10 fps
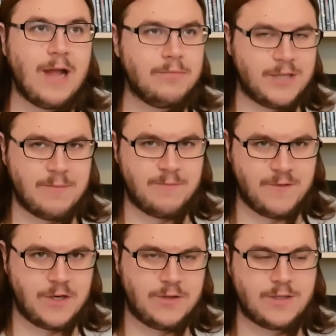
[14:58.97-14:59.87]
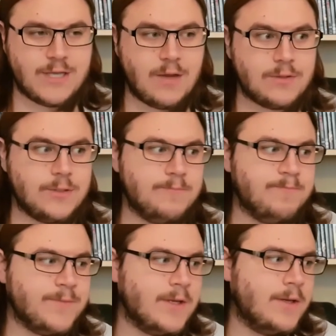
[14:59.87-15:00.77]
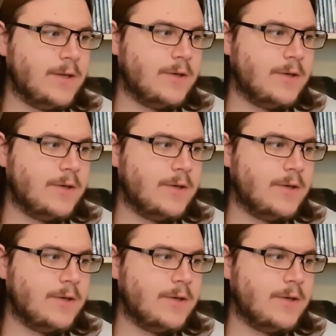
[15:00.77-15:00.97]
who helped him figure this out.